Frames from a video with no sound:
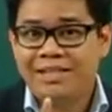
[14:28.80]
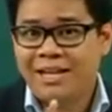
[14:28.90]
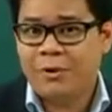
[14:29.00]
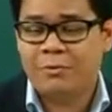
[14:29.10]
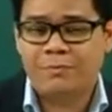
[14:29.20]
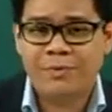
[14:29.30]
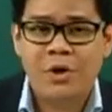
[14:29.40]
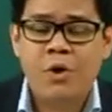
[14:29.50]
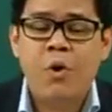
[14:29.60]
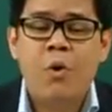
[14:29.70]
Now,
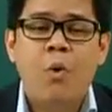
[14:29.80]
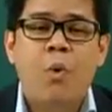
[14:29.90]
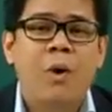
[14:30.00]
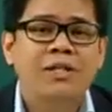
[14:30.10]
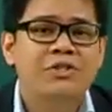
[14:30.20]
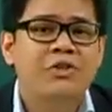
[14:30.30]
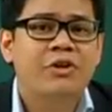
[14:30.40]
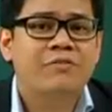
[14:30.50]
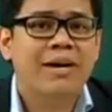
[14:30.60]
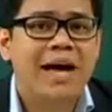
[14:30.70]
what
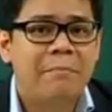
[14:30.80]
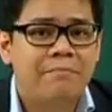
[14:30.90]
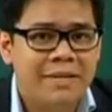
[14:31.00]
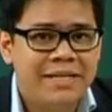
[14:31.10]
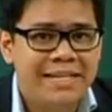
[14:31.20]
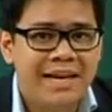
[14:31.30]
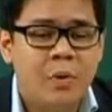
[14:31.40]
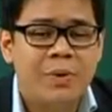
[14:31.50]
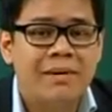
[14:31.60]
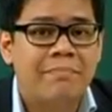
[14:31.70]
sort of company
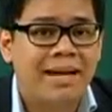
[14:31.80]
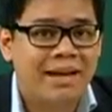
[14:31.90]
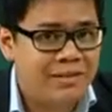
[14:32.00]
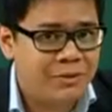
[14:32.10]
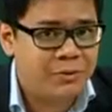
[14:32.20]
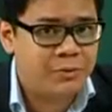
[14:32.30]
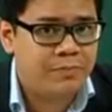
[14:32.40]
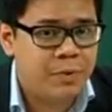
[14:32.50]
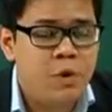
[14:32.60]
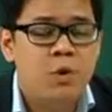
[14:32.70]
are we applying to?
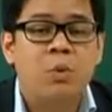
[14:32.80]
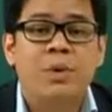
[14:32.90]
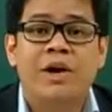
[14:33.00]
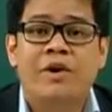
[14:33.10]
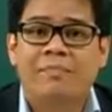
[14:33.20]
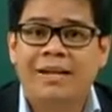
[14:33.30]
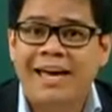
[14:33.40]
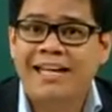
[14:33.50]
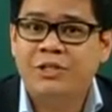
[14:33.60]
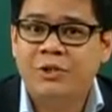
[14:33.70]
We are
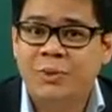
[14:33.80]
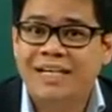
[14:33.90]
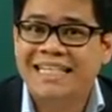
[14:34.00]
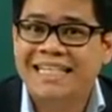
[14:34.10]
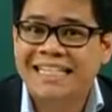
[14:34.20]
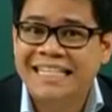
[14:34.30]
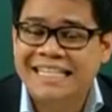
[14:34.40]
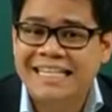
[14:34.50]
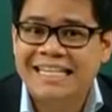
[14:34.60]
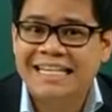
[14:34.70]
applying to a
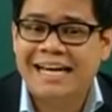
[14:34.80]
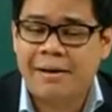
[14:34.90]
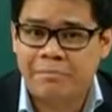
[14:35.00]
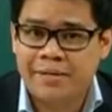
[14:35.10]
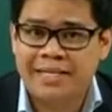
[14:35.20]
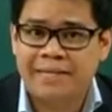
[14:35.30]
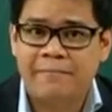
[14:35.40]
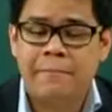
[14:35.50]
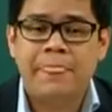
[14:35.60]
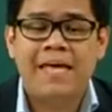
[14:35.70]
cleaning company.
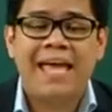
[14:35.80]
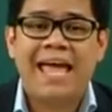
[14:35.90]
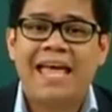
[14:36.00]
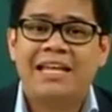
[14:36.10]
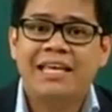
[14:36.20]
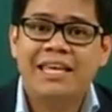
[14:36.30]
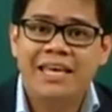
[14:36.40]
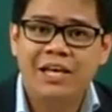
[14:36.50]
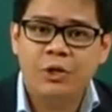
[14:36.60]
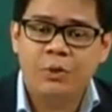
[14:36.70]
And
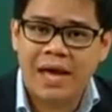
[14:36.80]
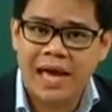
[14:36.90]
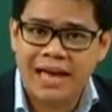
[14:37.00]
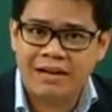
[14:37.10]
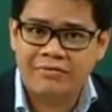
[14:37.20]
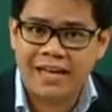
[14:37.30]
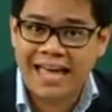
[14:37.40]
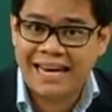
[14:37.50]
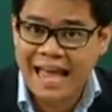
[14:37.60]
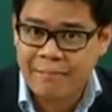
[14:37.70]
here you have
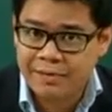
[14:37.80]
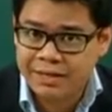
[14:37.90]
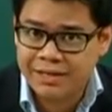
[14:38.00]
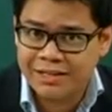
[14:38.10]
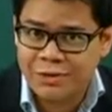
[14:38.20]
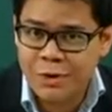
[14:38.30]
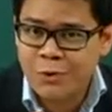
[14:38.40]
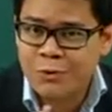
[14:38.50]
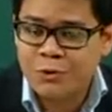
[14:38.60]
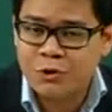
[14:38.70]
an applicant
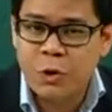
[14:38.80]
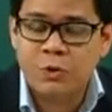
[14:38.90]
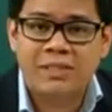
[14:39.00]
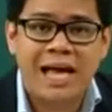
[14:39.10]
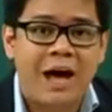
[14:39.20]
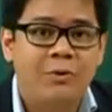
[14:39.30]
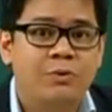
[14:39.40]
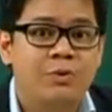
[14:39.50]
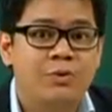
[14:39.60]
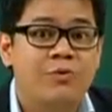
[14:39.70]
who knows how
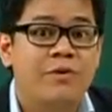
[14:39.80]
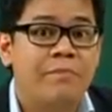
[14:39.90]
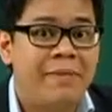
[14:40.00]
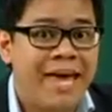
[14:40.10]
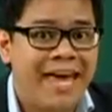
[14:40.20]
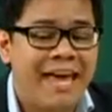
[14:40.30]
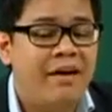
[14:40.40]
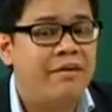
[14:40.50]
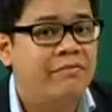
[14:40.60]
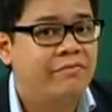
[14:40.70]
to repair
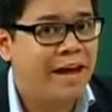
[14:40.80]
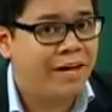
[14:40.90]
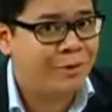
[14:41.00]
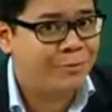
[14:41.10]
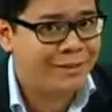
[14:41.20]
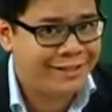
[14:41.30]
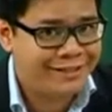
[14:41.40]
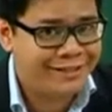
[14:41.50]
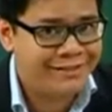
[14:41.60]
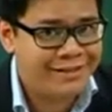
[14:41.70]
vacuum
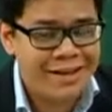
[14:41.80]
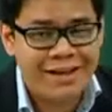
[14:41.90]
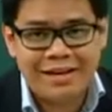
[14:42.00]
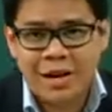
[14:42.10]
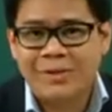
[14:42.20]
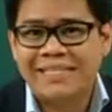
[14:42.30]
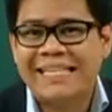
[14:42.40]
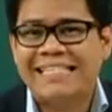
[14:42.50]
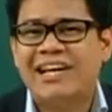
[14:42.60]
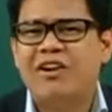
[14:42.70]
cleaners. Now, is
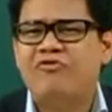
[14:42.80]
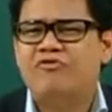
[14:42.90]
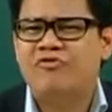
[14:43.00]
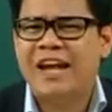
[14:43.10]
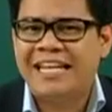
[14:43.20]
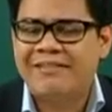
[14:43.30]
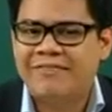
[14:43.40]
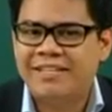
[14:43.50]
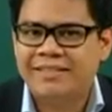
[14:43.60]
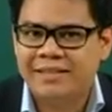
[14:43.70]
this a
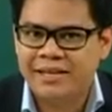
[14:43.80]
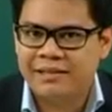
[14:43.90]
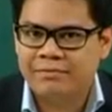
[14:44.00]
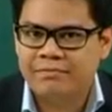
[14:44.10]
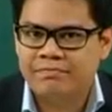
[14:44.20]
relevant skill?